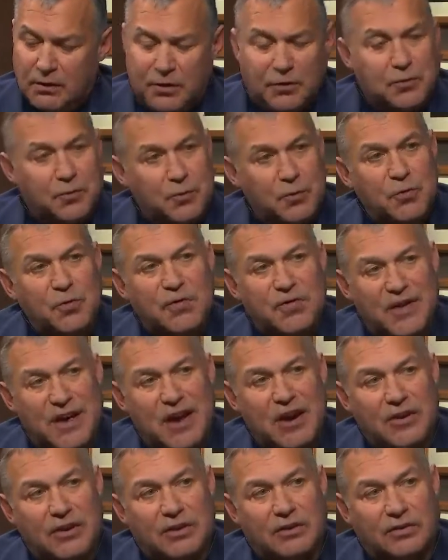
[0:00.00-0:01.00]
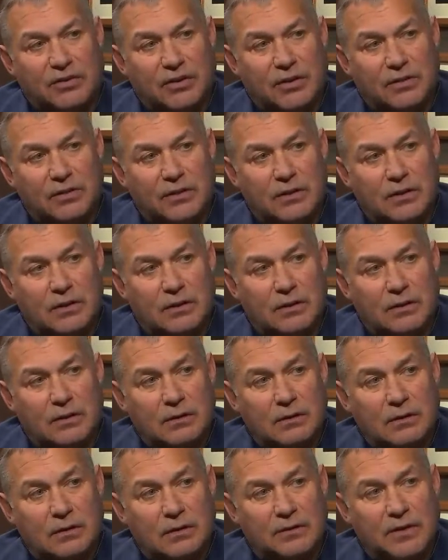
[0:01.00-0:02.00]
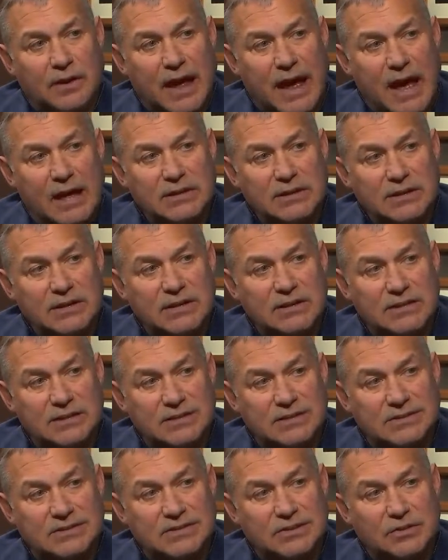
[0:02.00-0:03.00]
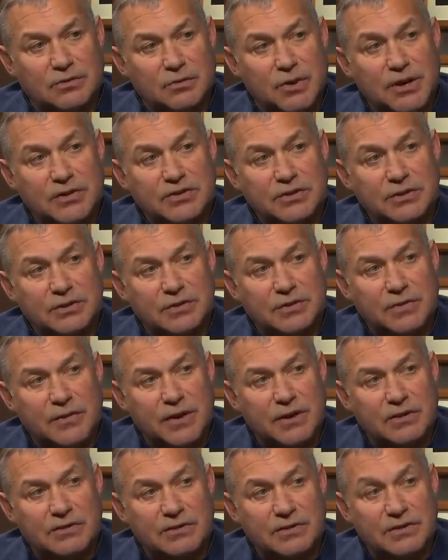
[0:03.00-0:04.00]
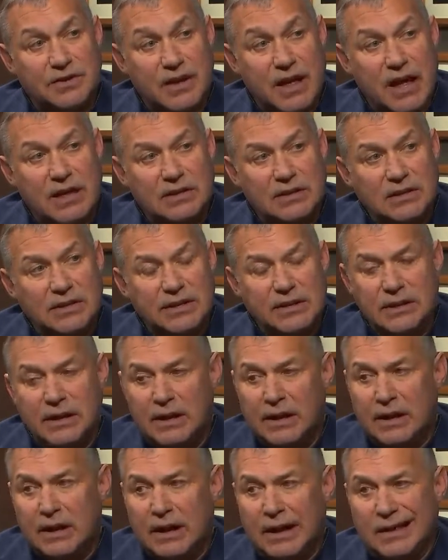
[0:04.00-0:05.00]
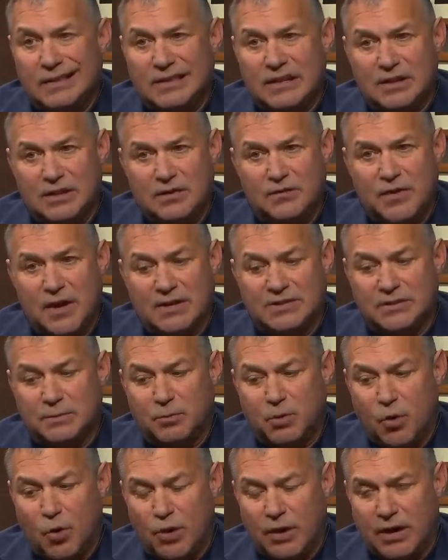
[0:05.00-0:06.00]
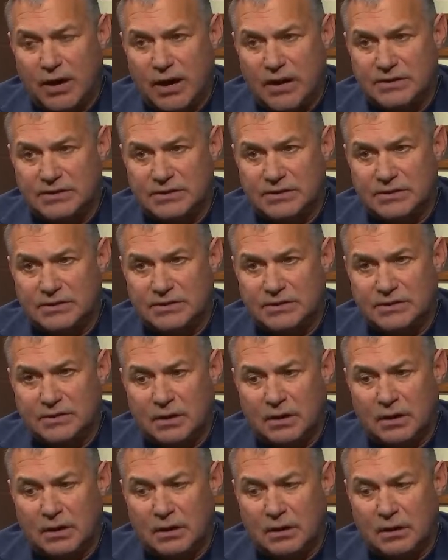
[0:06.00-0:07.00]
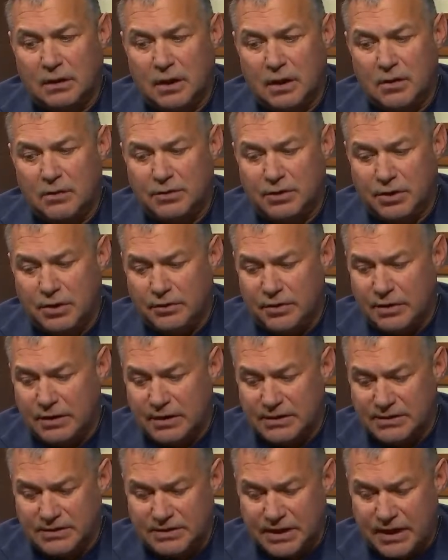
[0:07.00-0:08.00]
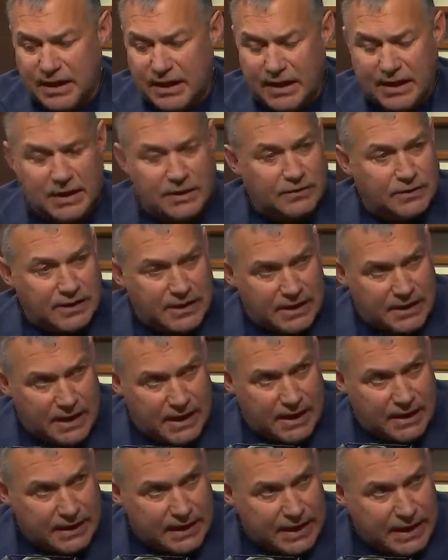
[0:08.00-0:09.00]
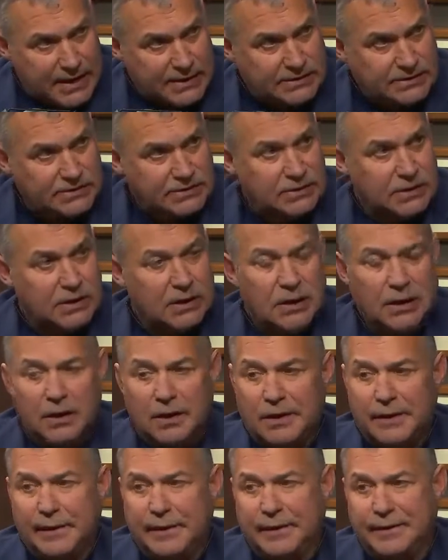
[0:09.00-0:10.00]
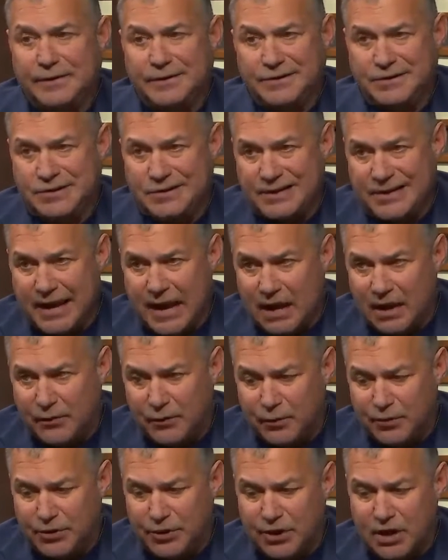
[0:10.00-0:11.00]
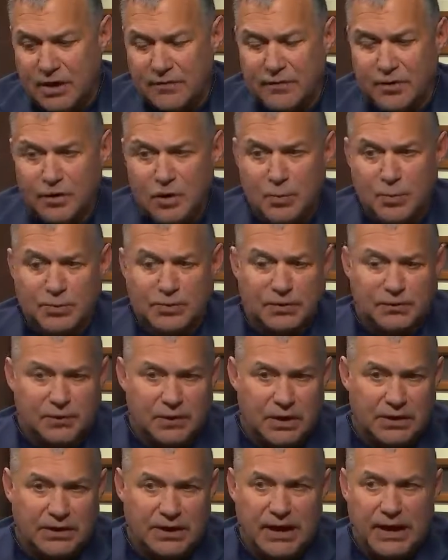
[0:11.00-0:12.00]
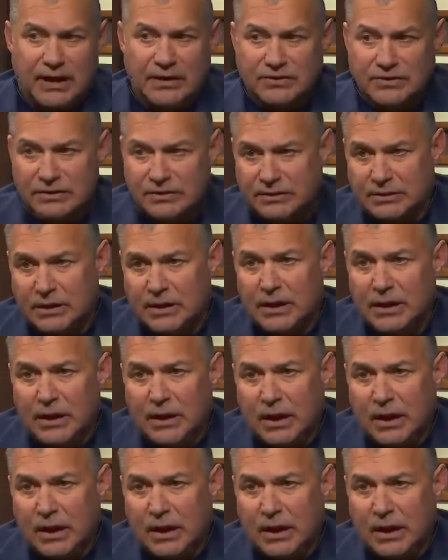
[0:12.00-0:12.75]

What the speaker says: the true fairness of the athlete, the consideration of the fairness of the athlete. I think you've had some court cases the NCAA and the EA case. You see the California governor open the floodgates, and